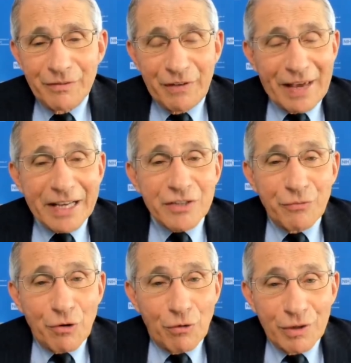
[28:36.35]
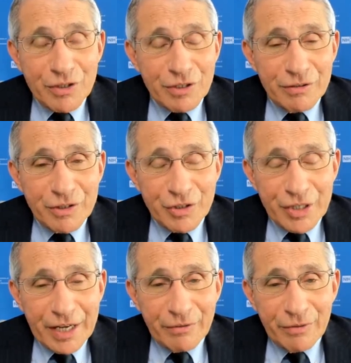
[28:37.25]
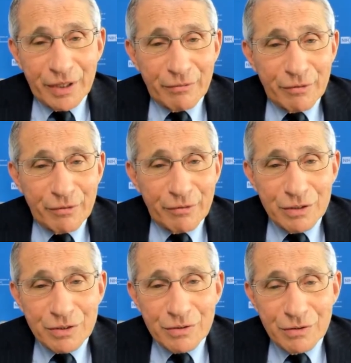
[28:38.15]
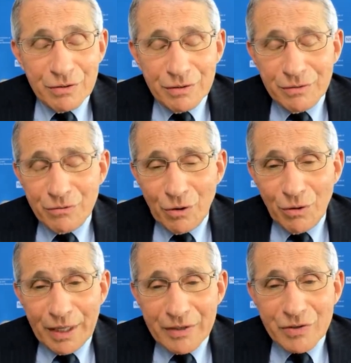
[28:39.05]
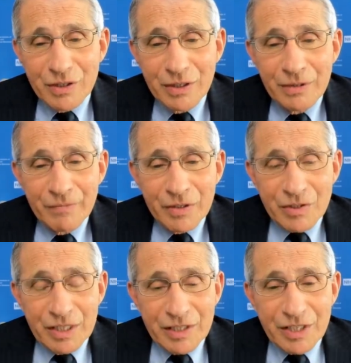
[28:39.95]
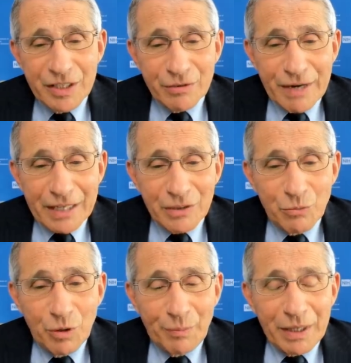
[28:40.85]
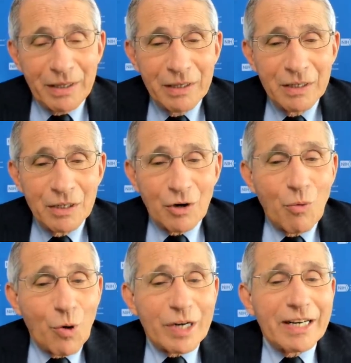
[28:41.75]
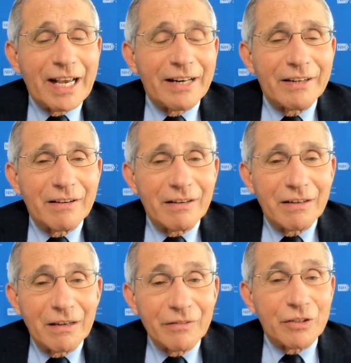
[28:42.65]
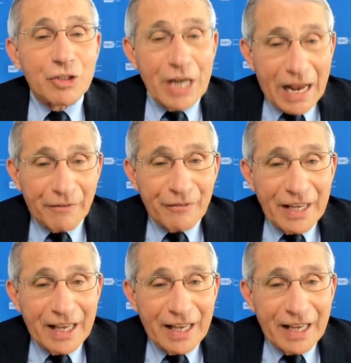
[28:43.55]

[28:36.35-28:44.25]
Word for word: Vivek's role as Surgeon General and Rochelle's uh, role as CDC Director will be coordinated under Jeff.